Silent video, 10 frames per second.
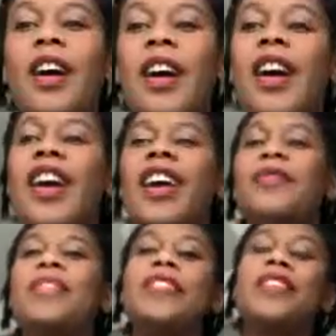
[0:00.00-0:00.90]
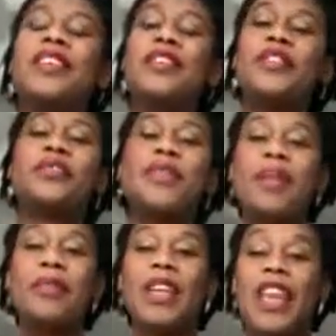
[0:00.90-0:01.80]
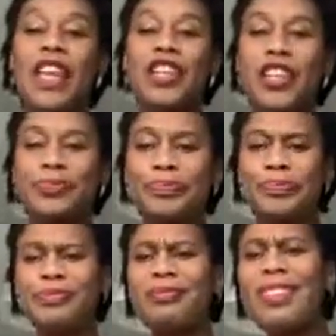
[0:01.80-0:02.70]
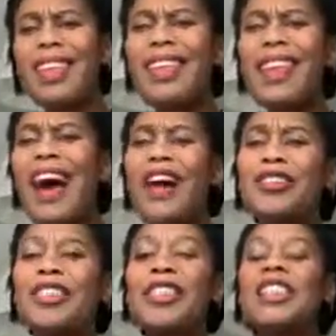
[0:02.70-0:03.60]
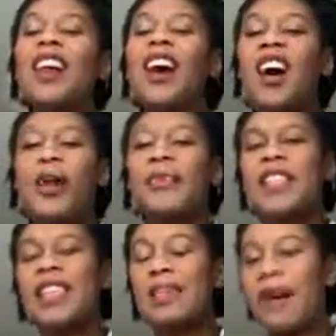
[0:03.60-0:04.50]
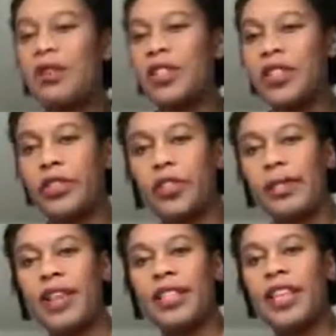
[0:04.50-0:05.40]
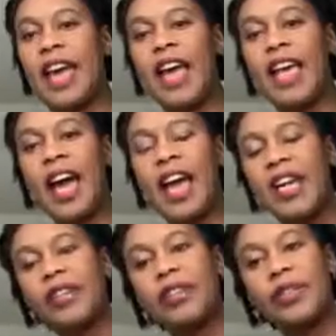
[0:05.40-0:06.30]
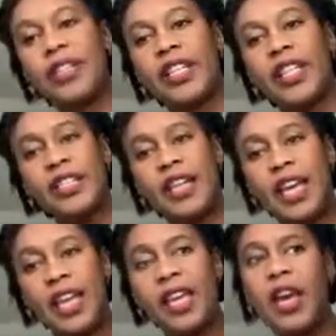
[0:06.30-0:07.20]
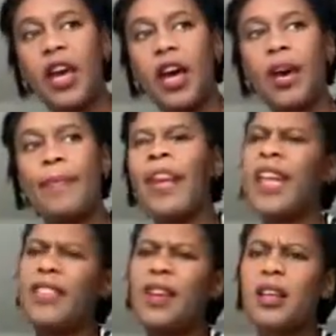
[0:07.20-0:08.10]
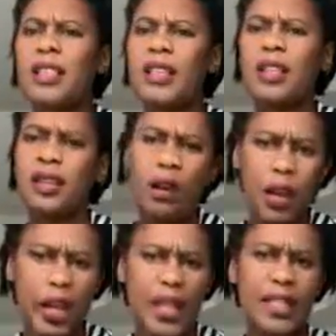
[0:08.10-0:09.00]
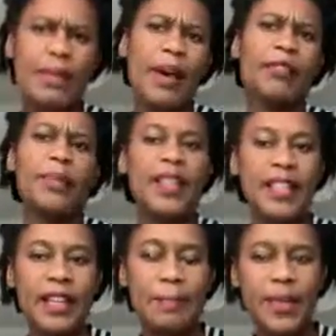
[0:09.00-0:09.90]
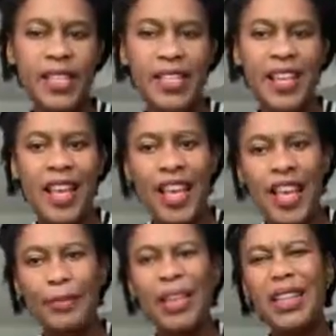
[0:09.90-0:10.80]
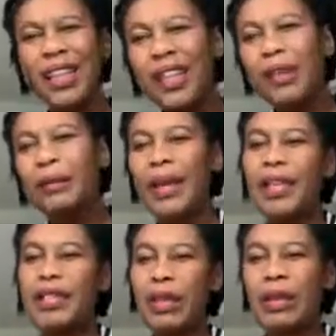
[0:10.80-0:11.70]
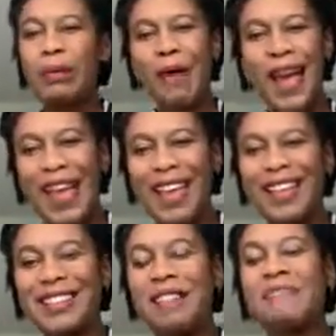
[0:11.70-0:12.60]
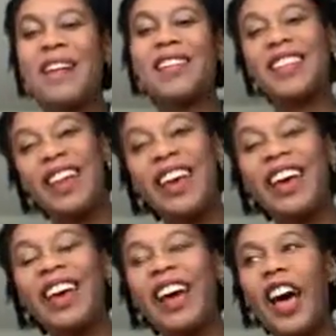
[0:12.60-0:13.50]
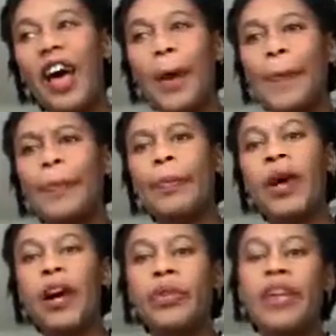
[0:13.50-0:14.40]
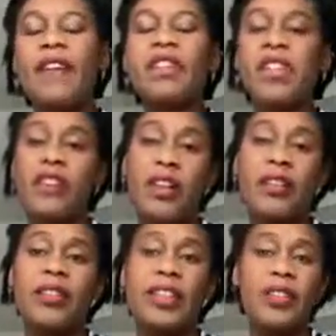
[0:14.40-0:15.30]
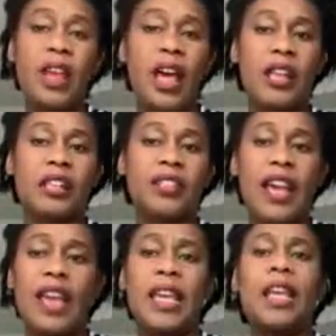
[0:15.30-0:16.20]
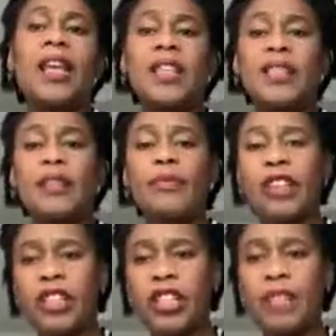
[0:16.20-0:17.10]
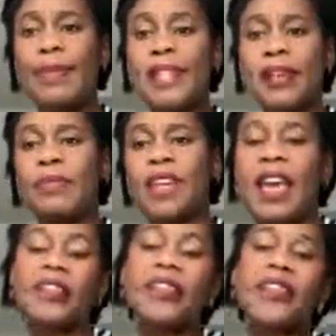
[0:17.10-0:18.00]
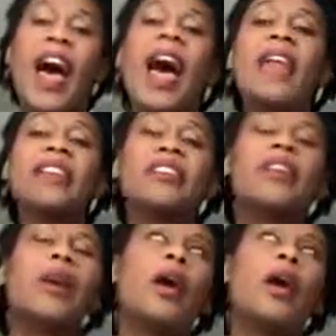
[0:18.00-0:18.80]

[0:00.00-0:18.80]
Hi, it's Nikki Dore from Daily Mediation. Now, I was thinking about what to talk about today and on Twitter yesterday, and I get asked this a lot, is about repeating numbers, and I'm a little bit two ways about it. I would never turn around and say so it just missed something out of hand,